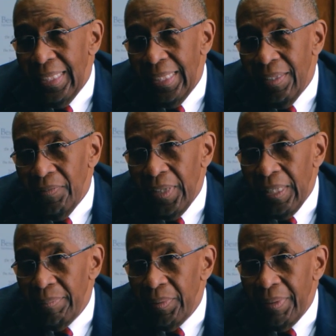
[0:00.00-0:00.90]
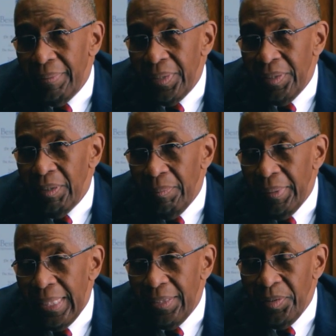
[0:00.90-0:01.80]
in an environment where I was the only
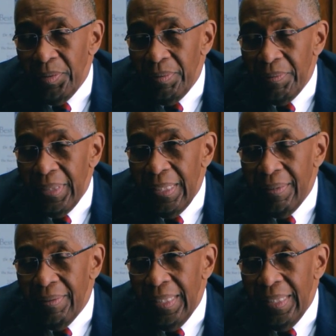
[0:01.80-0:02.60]
black student around.